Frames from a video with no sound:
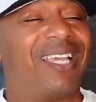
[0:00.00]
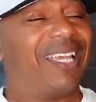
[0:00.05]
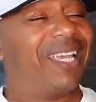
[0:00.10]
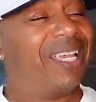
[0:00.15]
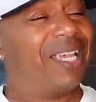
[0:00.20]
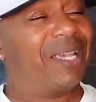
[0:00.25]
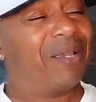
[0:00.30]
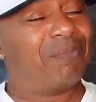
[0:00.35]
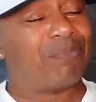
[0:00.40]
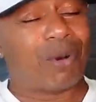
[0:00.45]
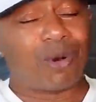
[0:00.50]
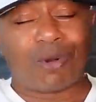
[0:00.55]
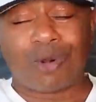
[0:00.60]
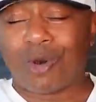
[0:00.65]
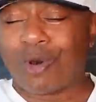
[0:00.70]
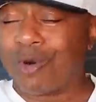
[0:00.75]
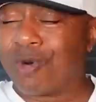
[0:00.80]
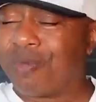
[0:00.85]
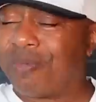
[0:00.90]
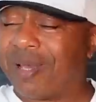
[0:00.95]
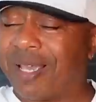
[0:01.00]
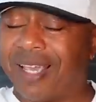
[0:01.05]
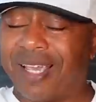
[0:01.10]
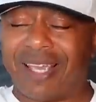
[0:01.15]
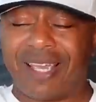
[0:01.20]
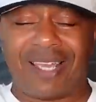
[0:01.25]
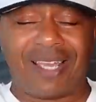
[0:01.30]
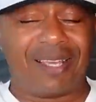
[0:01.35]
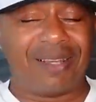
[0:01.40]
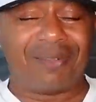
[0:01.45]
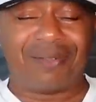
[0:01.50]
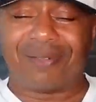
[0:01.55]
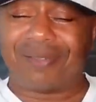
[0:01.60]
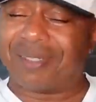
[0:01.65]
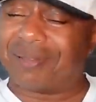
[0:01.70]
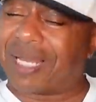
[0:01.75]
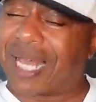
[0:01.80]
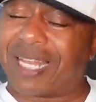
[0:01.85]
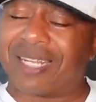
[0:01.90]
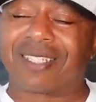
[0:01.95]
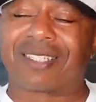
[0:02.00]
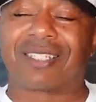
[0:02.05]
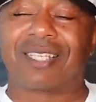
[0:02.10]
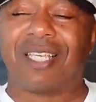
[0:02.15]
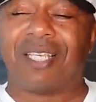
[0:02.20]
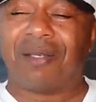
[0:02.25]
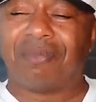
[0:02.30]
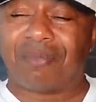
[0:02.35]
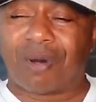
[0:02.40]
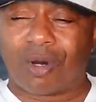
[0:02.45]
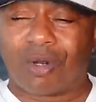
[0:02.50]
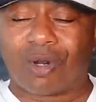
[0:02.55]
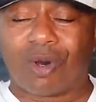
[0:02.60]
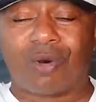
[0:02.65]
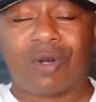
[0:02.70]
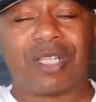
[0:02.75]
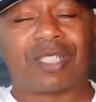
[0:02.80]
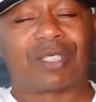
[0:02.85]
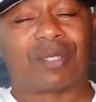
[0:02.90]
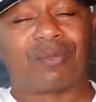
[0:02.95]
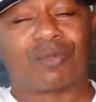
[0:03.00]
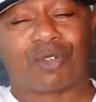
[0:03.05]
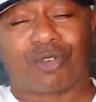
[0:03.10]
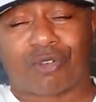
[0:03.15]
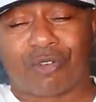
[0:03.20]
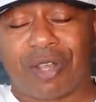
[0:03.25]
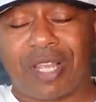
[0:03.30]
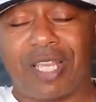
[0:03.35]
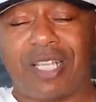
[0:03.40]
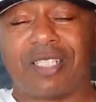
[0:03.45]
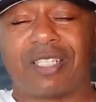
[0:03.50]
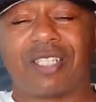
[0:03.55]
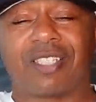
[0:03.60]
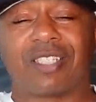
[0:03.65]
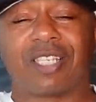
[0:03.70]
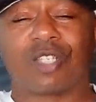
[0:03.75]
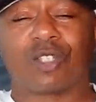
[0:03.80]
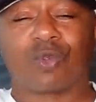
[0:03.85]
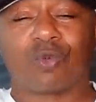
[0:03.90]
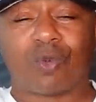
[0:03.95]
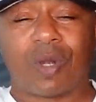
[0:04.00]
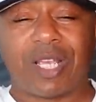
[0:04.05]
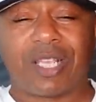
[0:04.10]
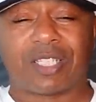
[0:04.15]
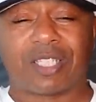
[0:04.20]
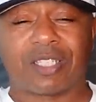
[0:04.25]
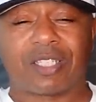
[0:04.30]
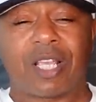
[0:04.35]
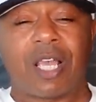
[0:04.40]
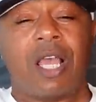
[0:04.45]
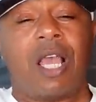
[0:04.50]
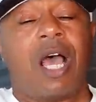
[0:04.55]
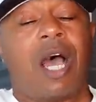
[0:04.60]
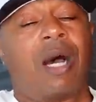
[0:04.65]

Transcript: And Bolo, man, I done seen Bolo in some crazy situations.